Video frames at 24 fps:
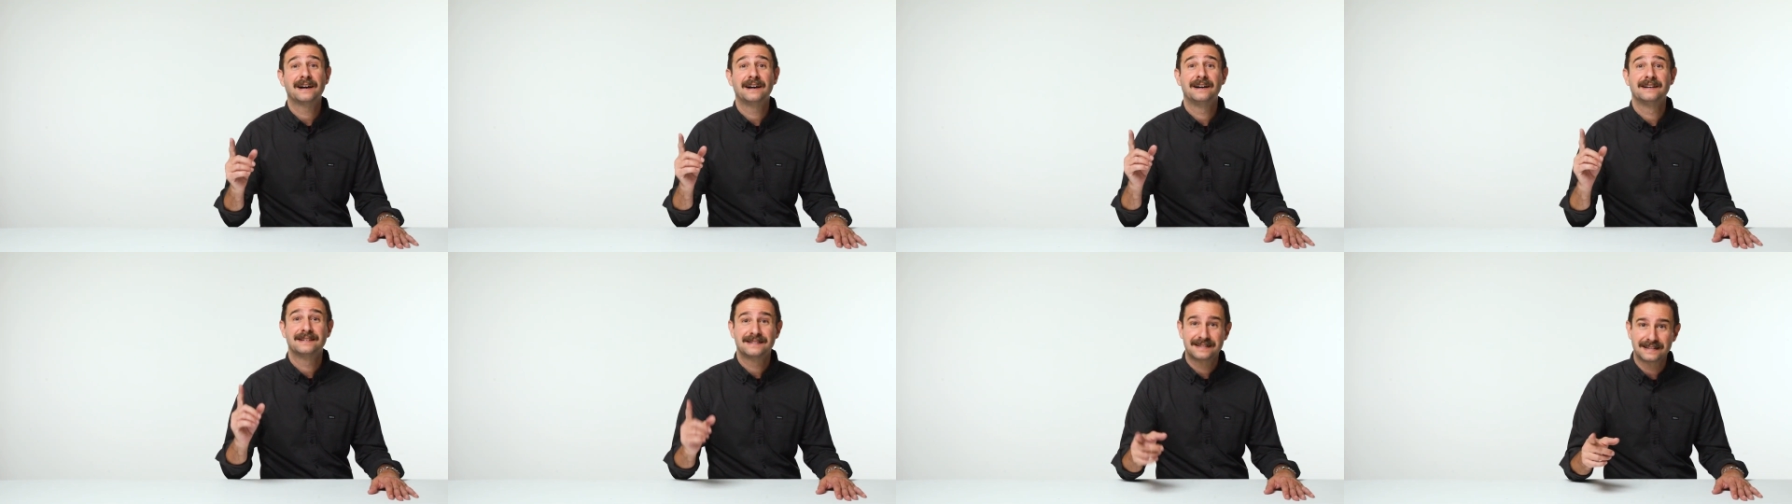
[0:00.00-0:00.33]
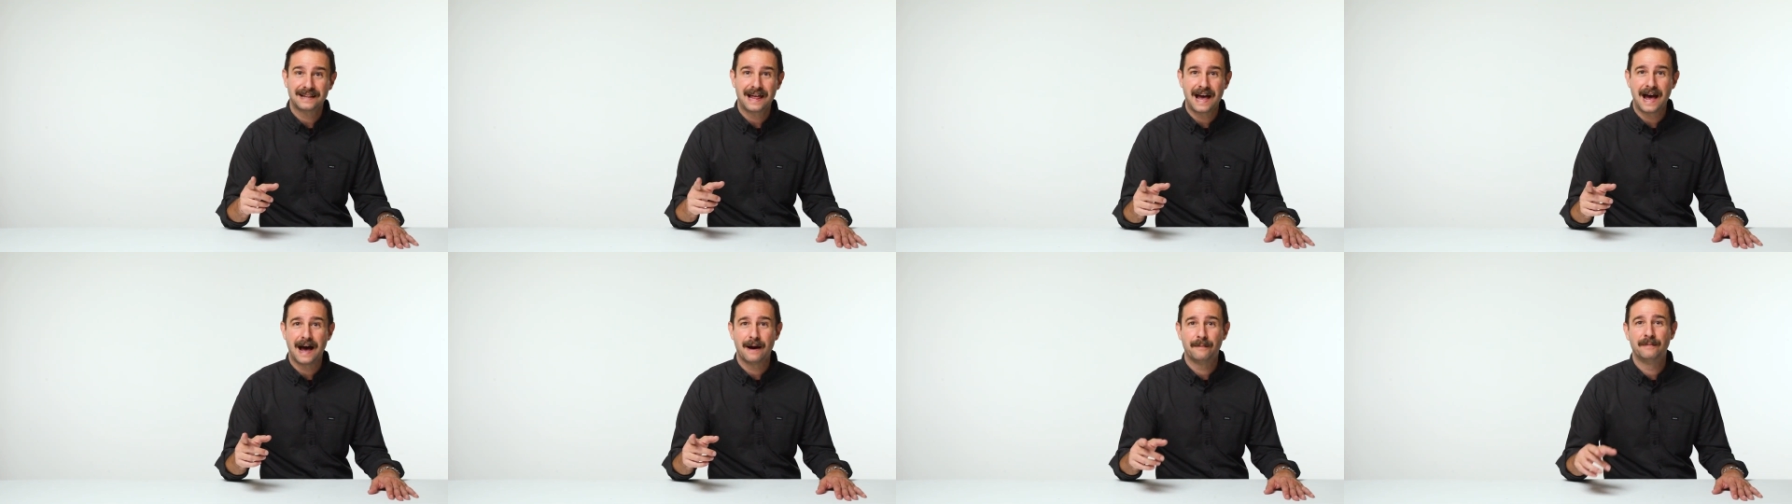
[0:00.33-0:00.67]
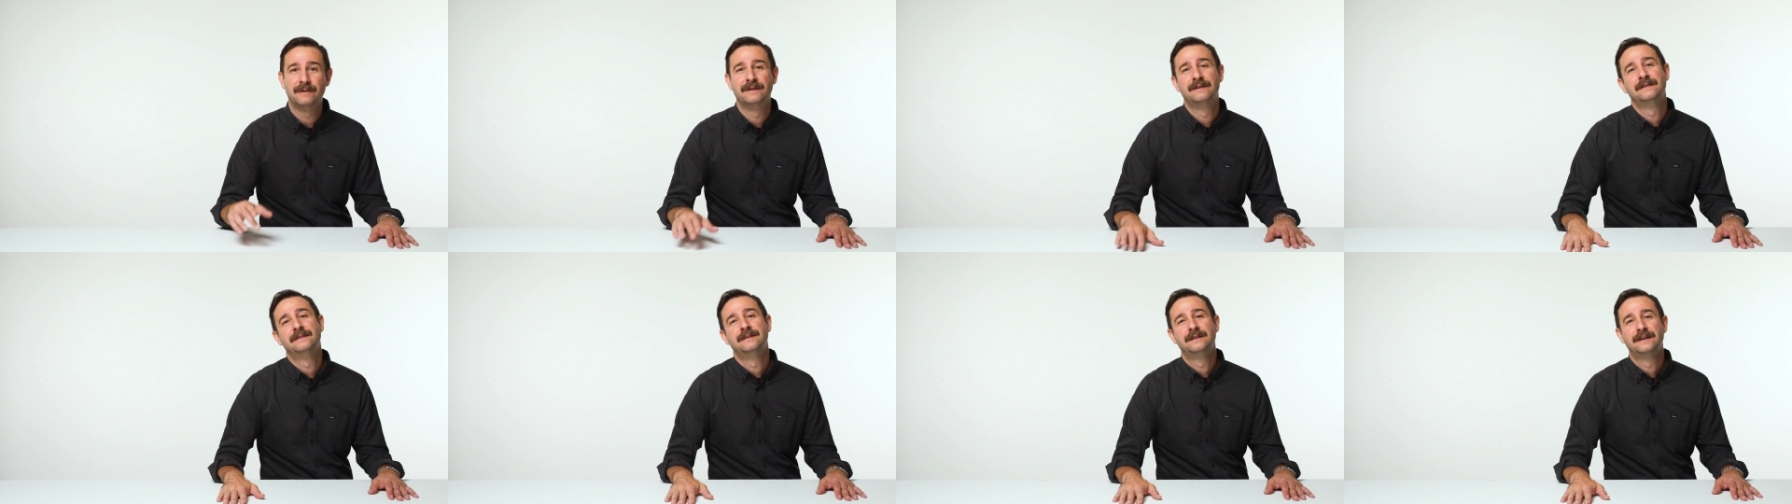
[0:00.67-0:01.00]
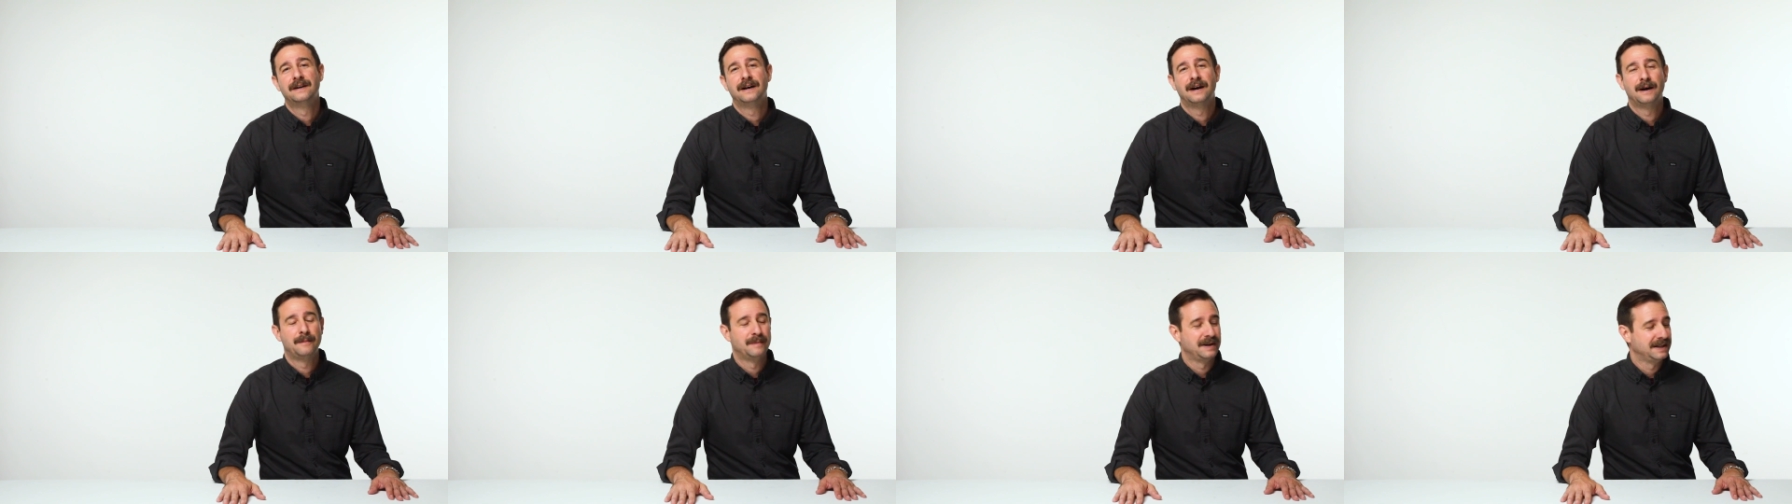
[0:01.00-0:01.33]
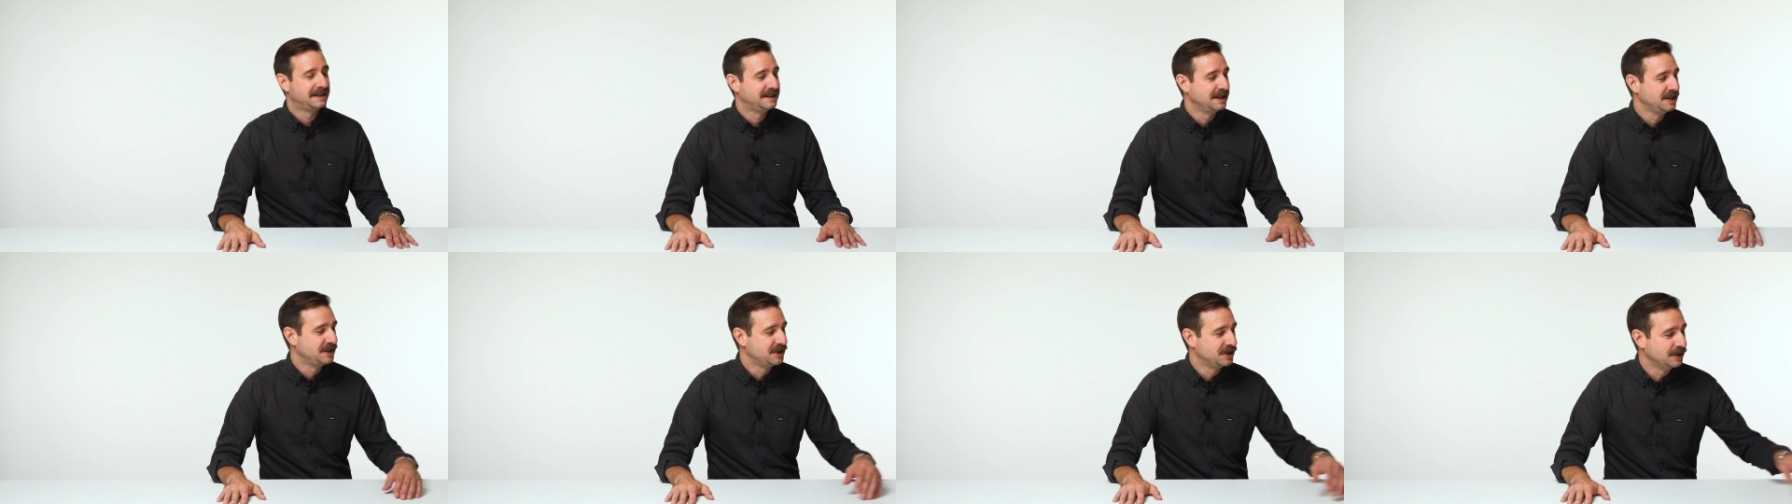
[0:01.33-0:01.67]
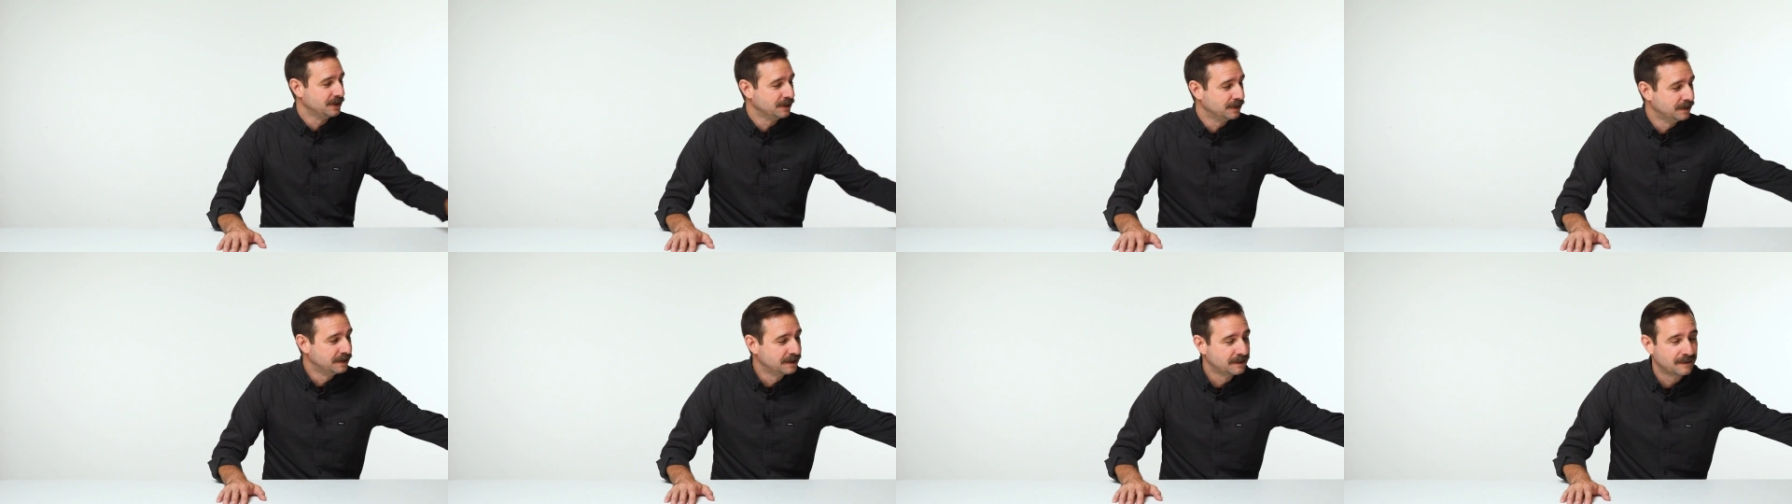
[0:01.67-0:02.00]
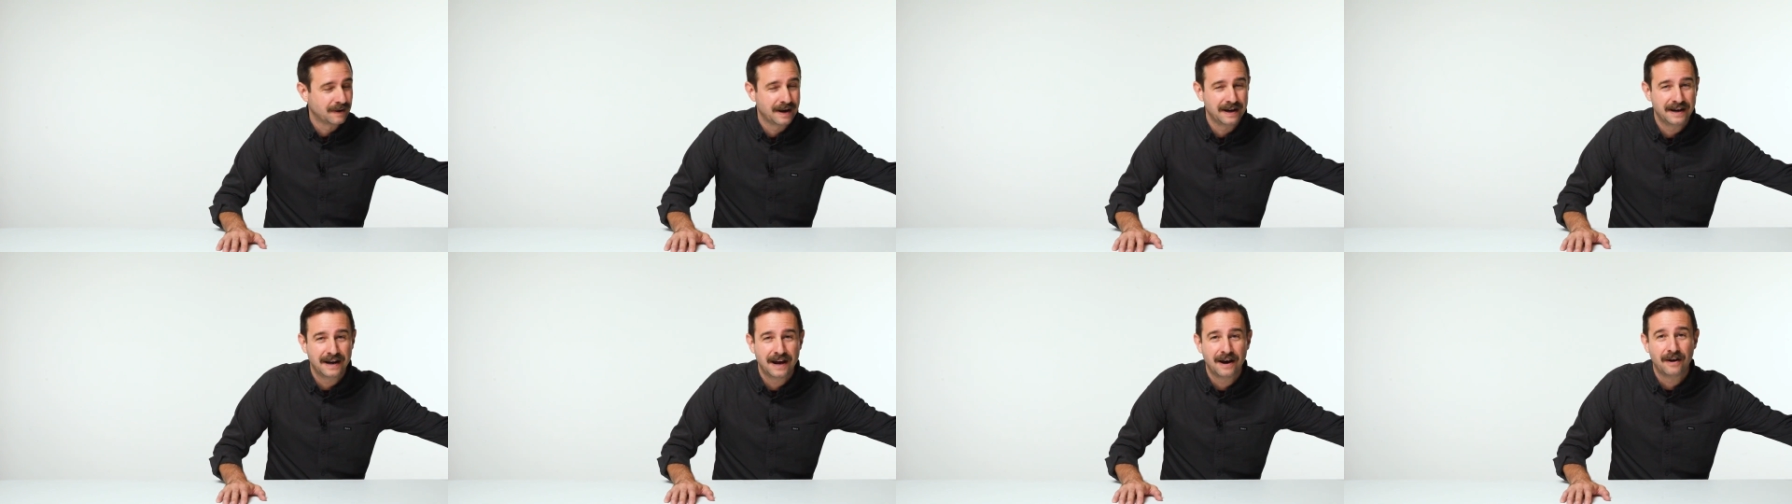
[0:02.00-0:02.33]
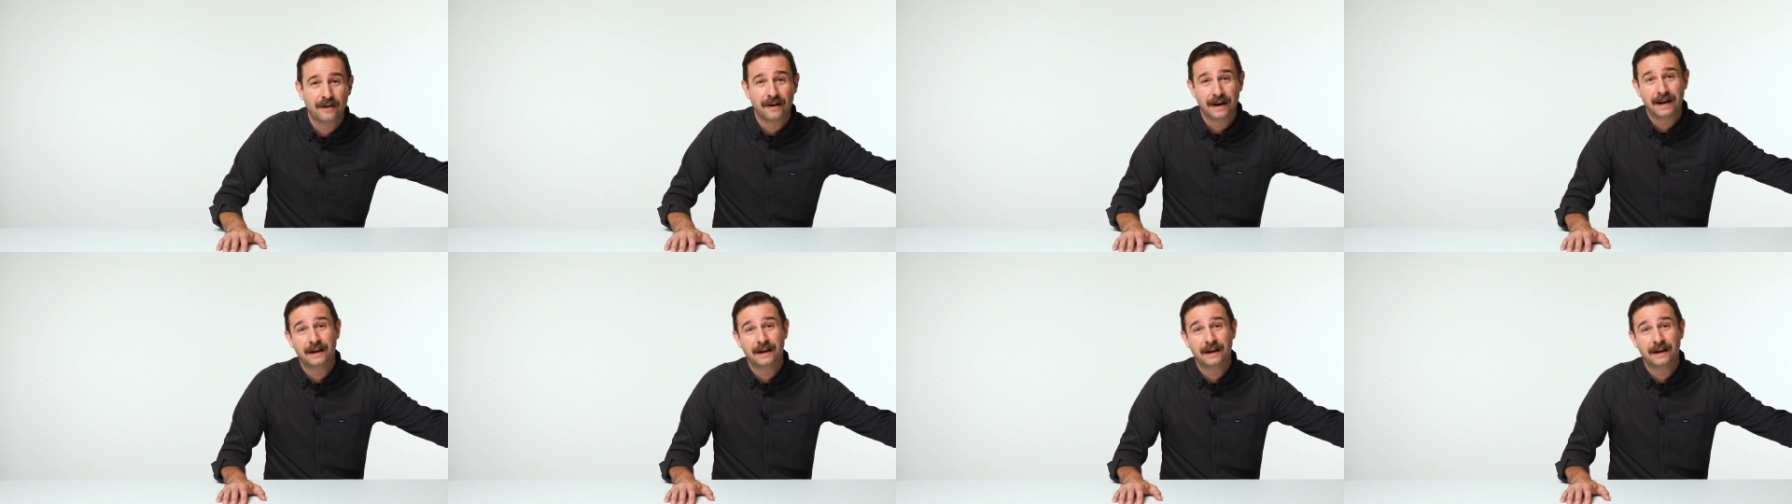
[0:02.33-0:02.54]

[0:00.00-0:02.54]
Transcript: a slab. I'm going to teach you right now.